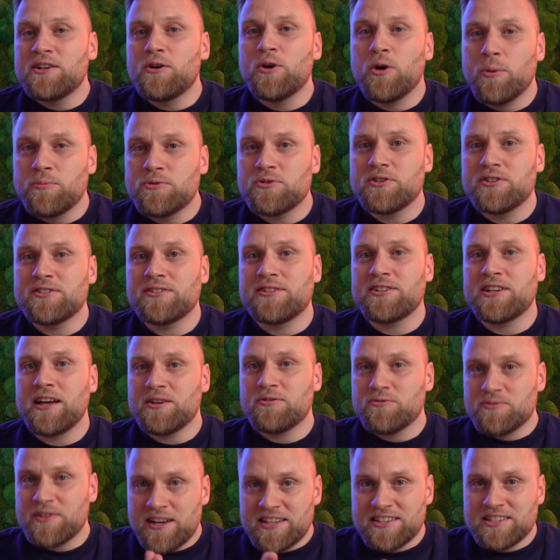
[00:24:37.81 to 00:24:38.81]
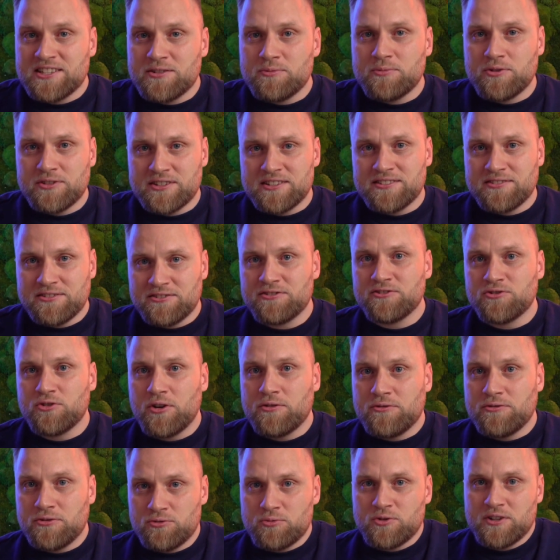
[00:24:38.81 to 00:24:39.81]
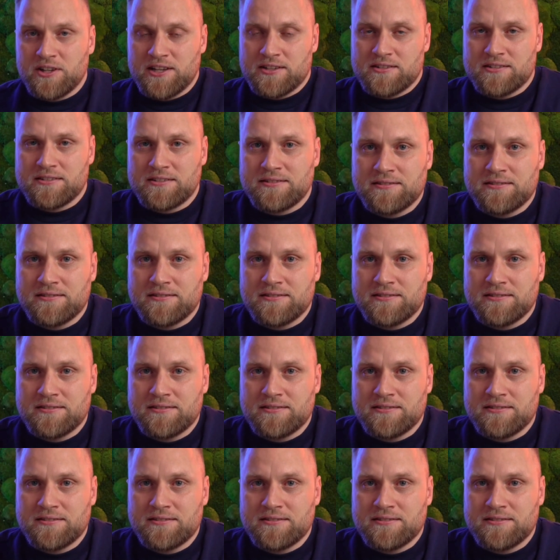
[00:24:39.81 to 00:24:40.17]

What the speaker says: options directly within the software.